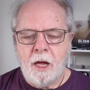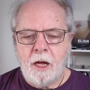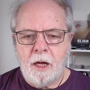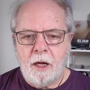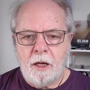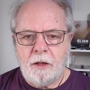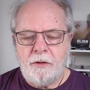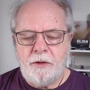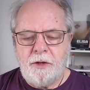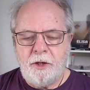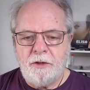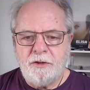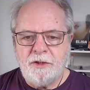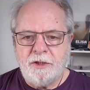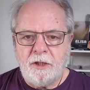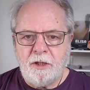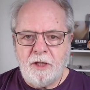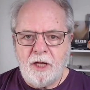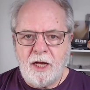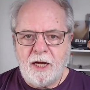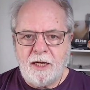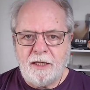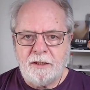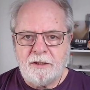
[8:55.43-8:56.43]
There's a
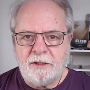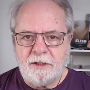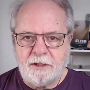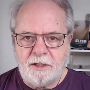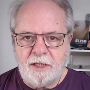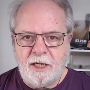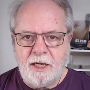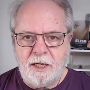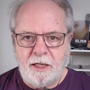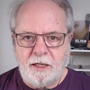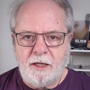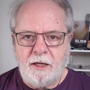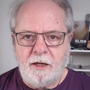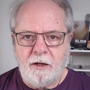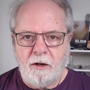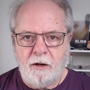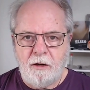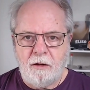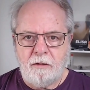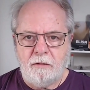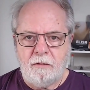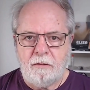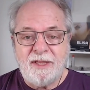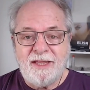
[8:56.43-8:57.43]
lot at stake here.
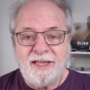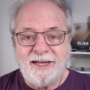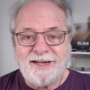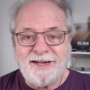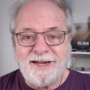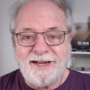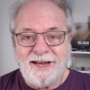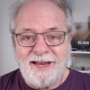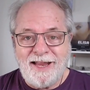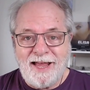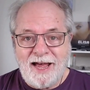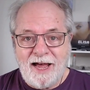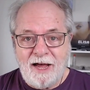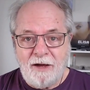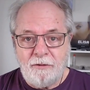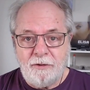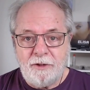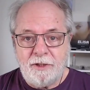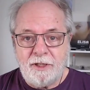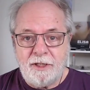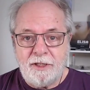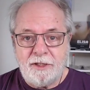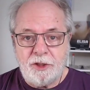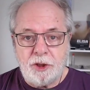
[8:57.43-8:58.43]
The
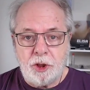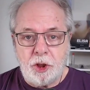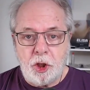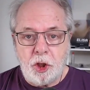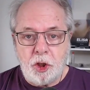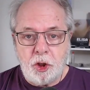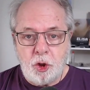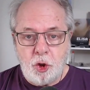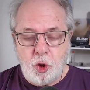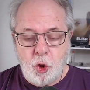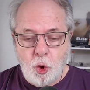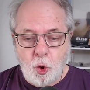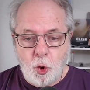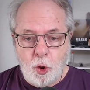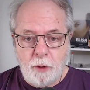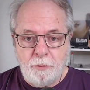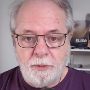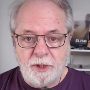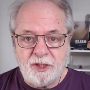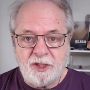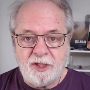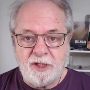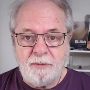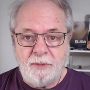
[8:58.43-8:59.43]
cloud is an
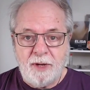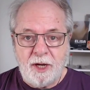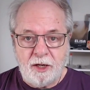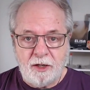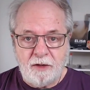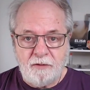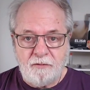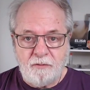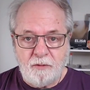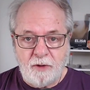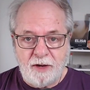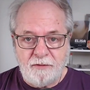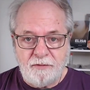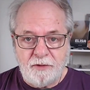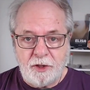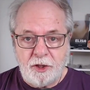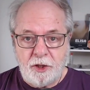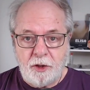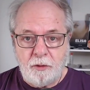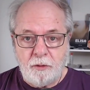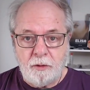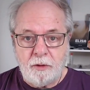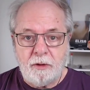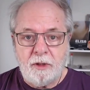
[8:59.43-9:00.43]
enormous amount of
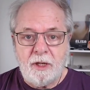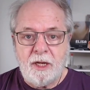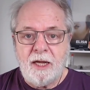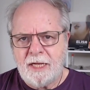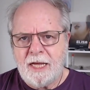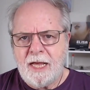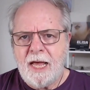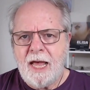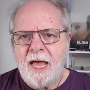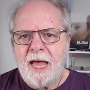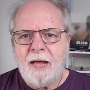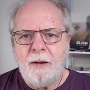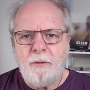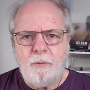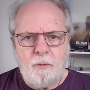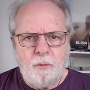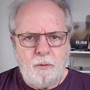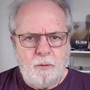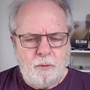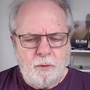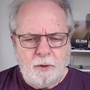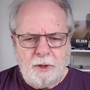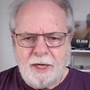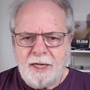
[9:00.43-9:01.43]
revenue. And
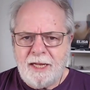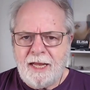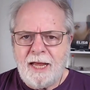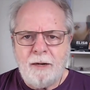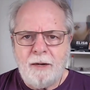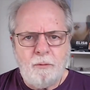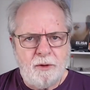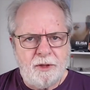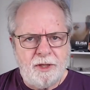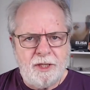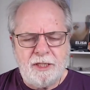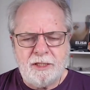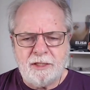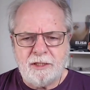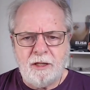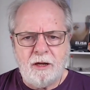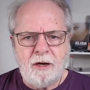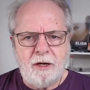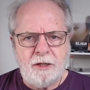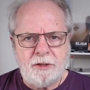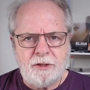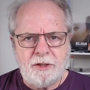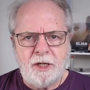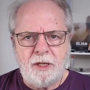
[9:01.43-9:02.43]
again, with these
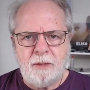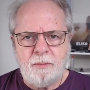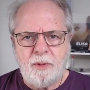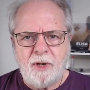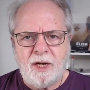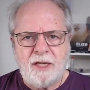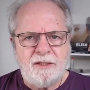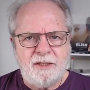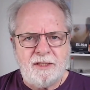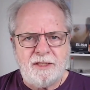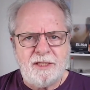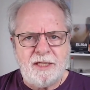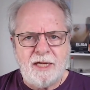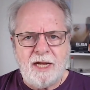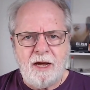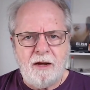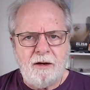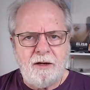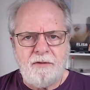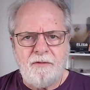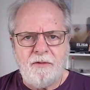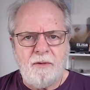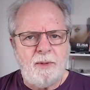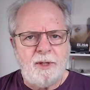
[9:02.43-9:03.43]
large enterprises
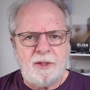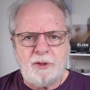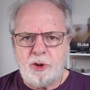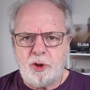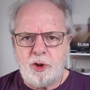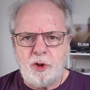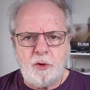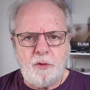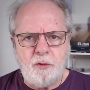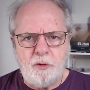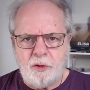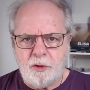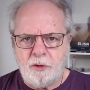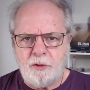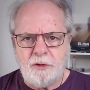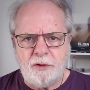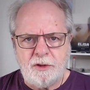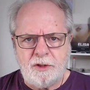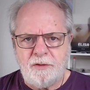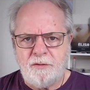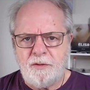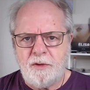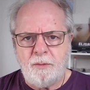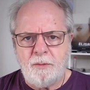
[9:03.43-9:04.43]
accounting for about two thirds of the